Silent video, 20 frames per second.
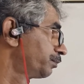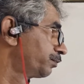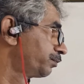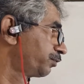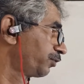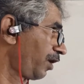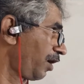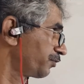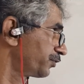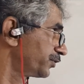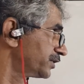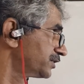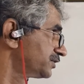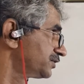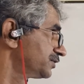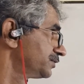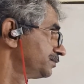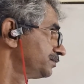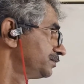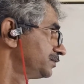profits.
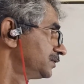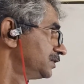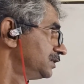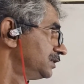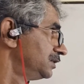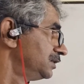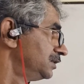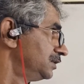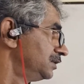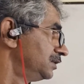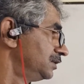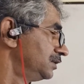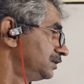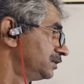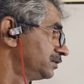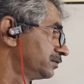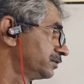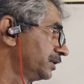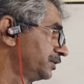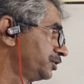
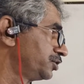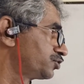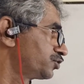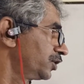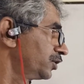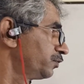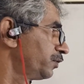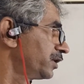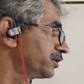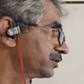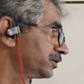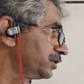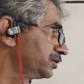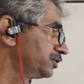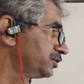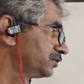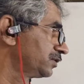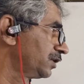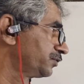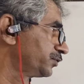The
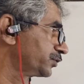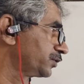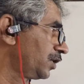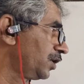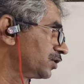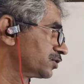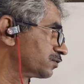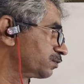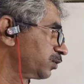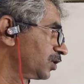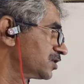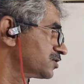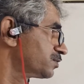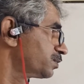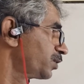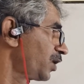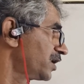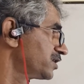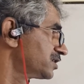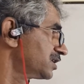disadvantages of cost plus
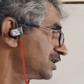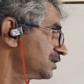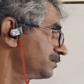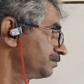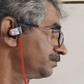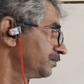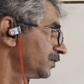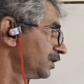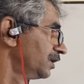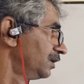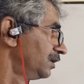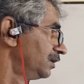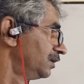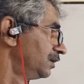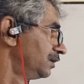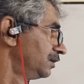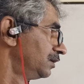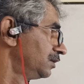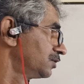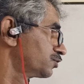pricing:
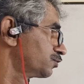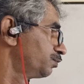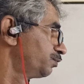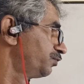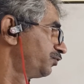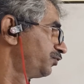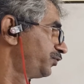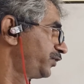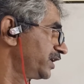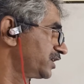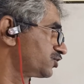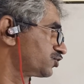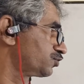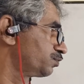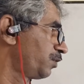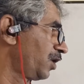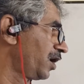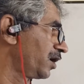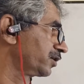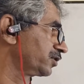
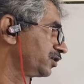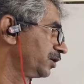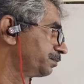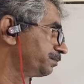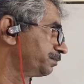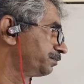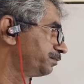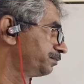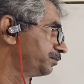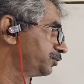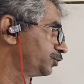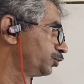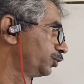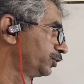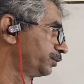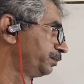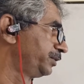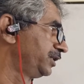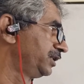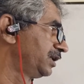fixed markup
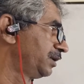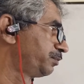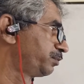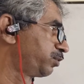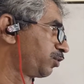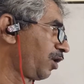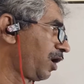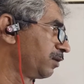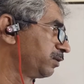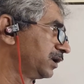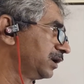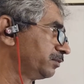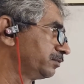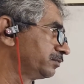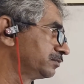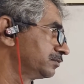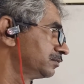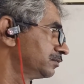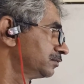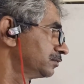could be a
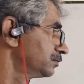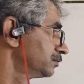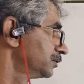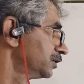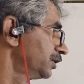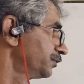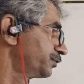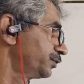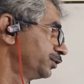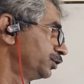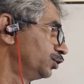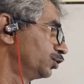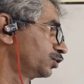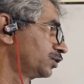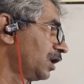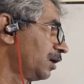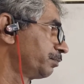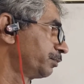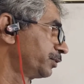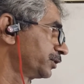problem if new
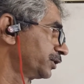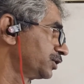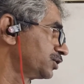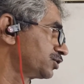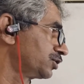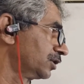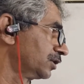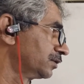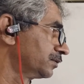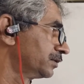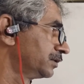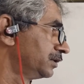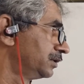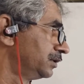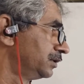competition